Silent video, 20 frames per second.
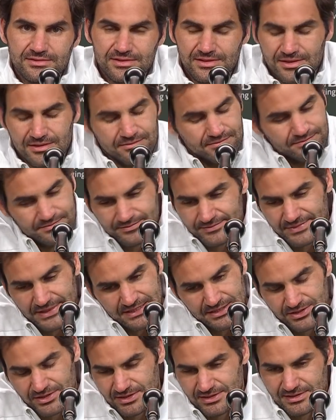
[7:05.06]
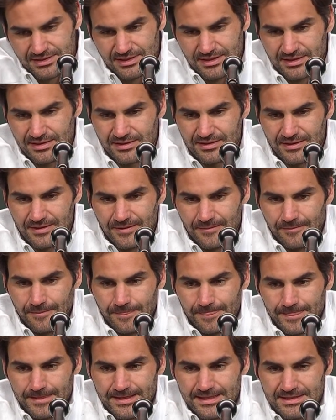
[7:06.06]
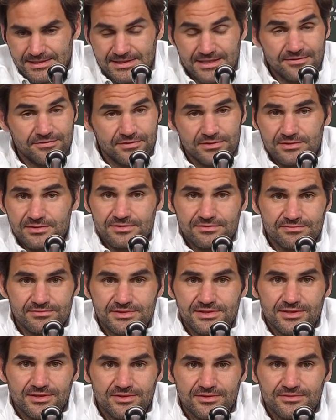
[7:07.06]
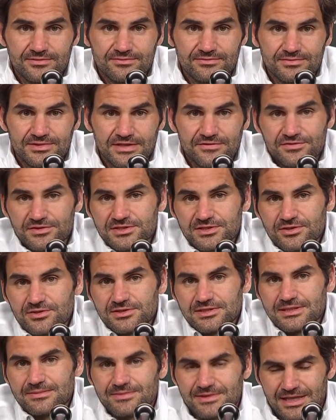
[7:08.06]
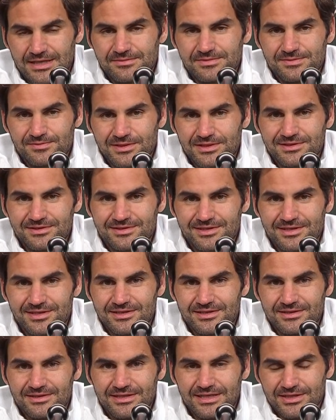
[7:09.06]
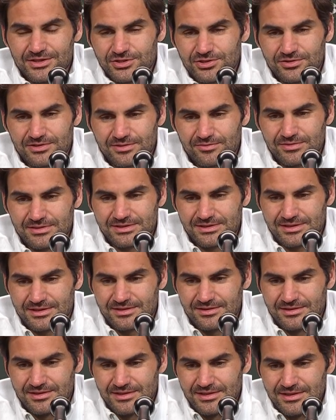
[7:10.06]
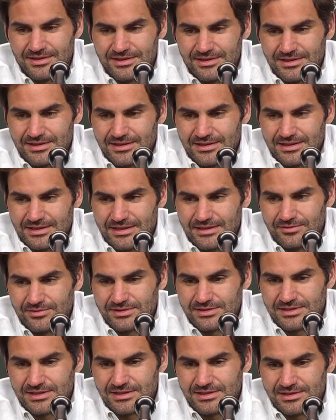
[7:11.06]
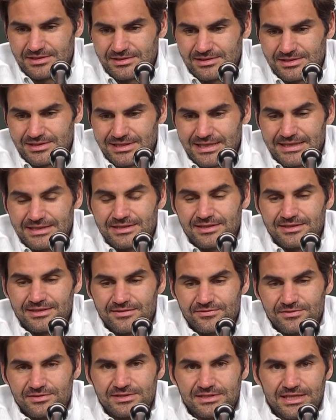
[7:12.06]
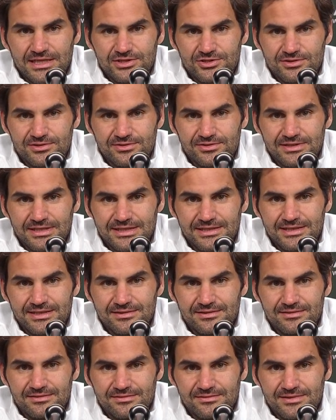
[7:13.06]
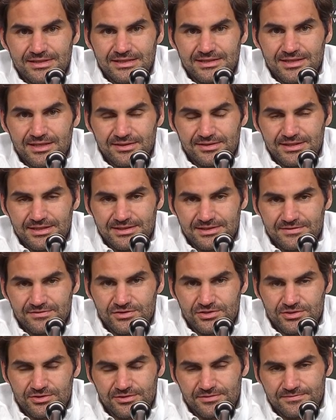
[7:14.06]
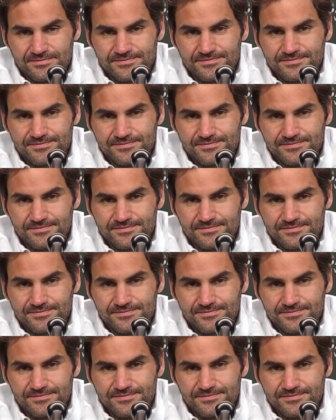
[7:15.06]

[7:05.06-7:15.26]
you know, it's just, it's different. So different's good sometimes. But, yeah, sure, it was a slightly different schedule today than the other days, for sure.